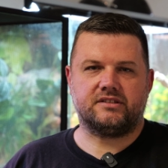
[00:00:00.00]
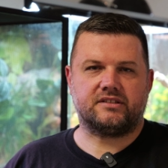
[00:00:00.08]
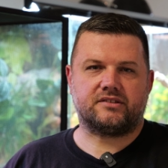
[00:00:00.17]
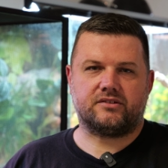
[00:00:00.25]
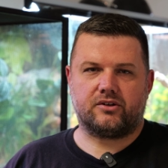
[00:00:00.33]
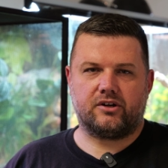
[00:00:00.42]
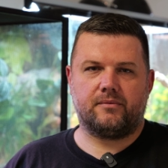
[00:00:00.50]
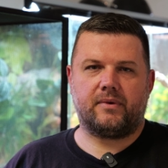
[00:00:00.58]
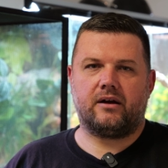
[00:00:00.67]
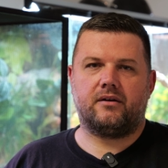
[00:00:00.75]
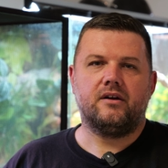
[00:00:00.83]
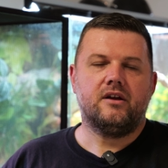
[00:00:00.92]
You get to learn
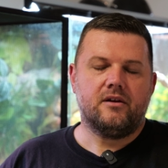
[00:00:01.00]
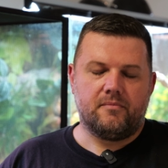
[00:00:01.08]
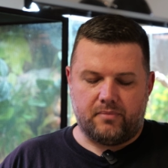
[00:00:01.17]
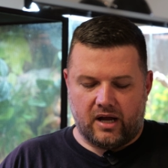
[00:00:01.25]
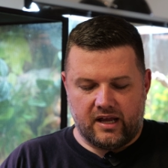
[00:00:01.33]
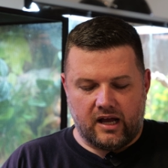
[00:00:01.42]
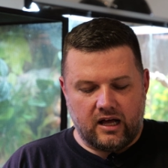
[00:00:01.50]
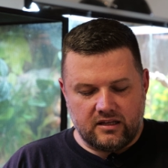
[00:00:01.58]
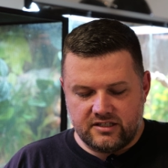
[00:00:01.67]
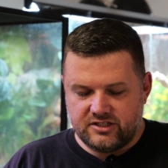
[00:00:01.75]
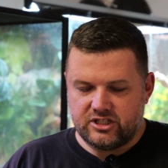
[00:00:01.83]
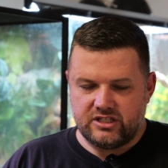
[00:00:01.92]
about
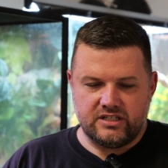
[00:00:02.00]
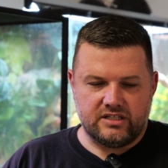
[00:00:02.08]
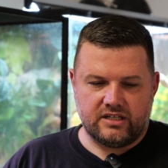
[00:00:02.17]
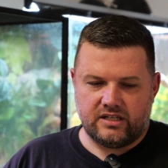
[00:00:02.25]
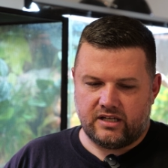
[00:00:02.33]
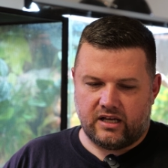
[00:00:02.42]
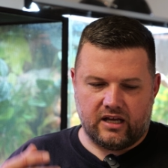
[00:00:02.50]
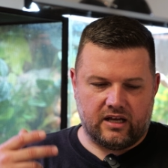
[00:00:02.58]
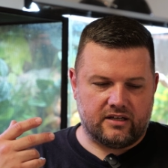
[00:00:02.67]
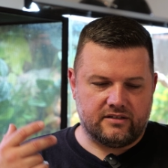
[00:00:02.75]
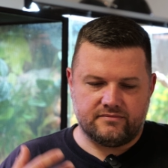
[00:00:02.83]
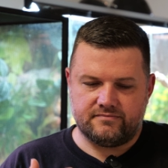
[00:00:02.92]
biology,
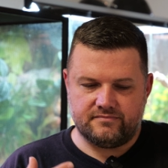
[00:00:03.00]
uh,